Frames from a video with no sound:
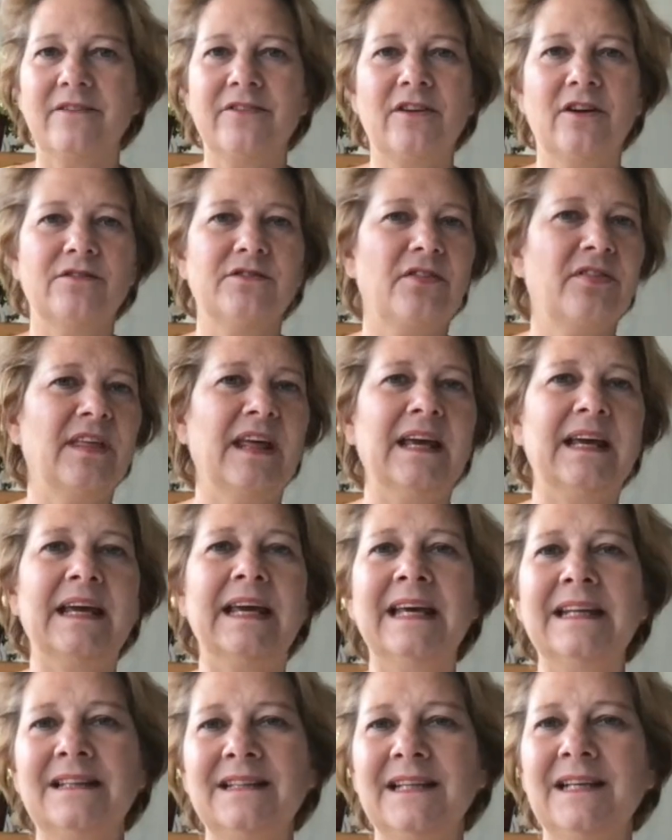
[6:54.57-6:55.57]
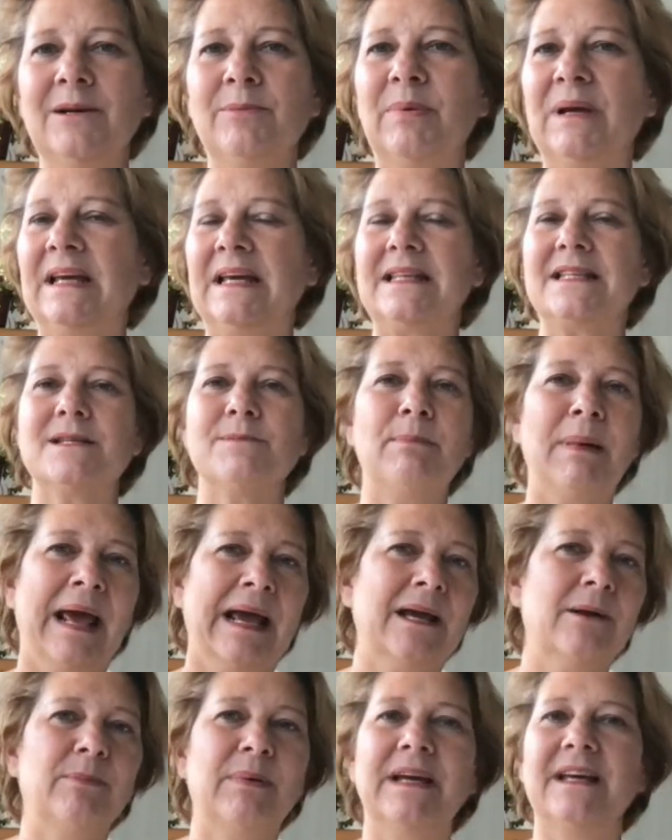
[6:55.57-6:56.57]
So think kidney beans,
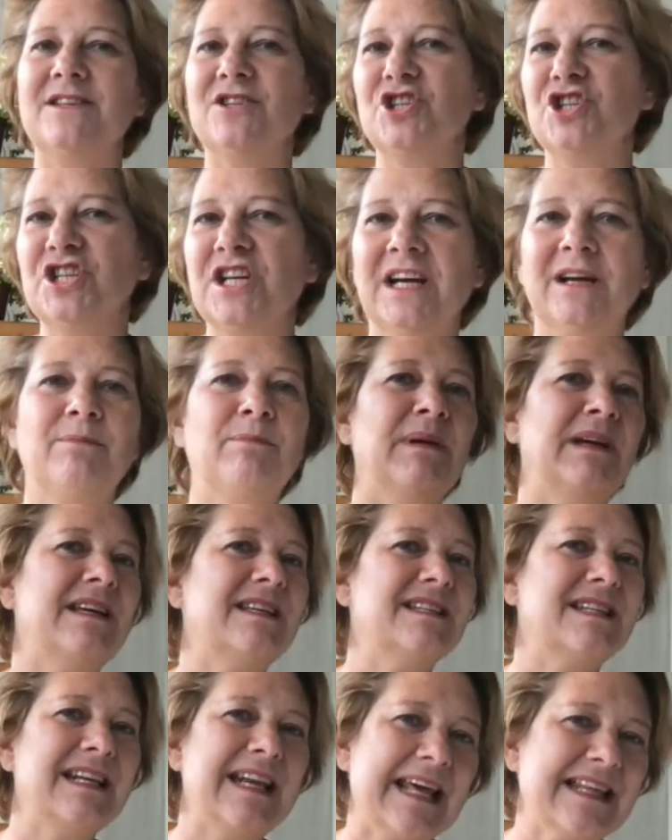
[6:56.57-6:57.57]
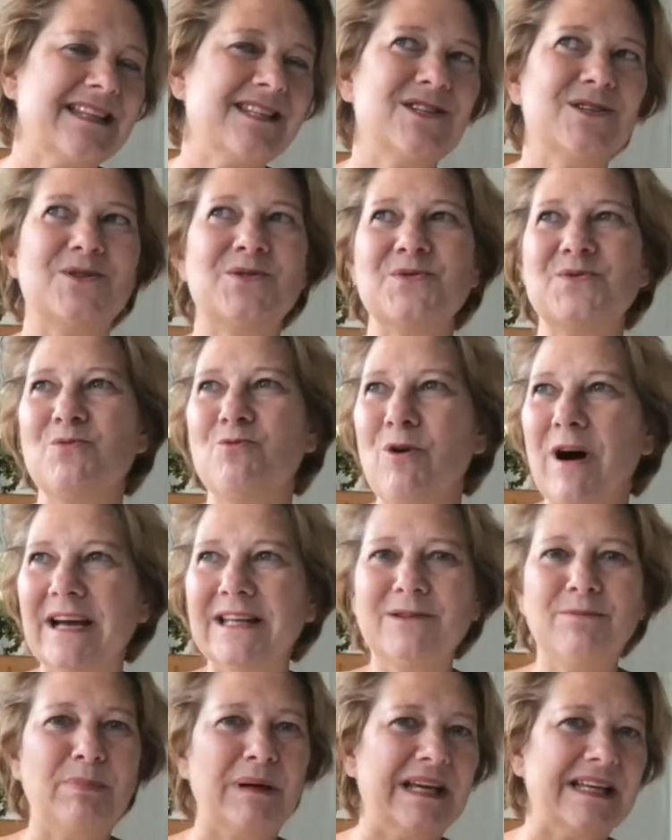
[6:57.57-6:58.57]
black beans, chickpeas, lentils,
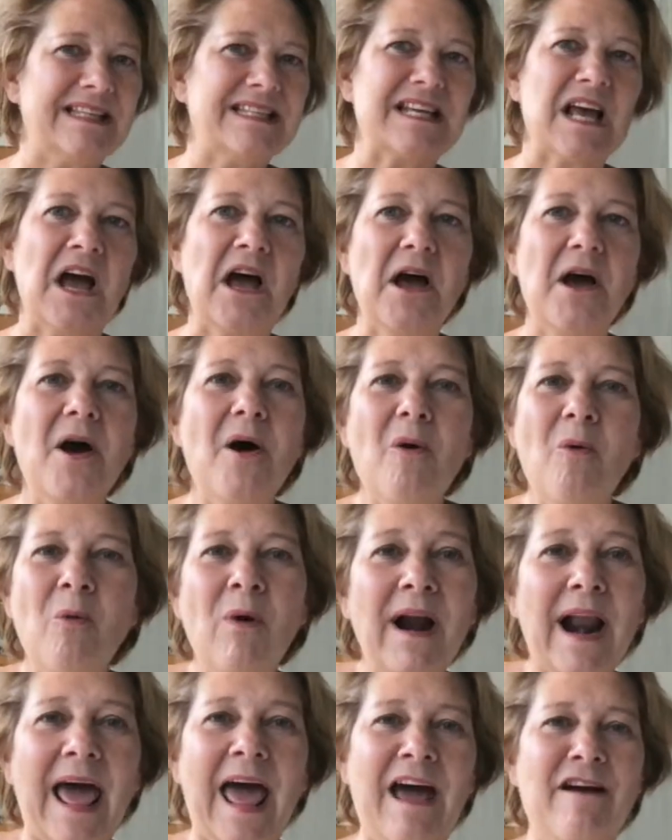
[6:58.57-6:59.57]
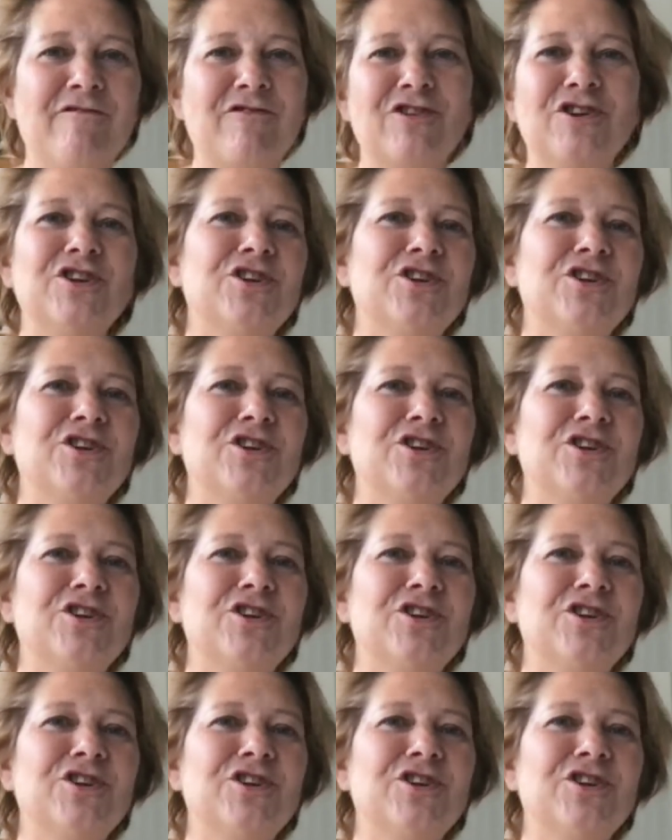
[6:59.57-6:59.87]
white beans, whatever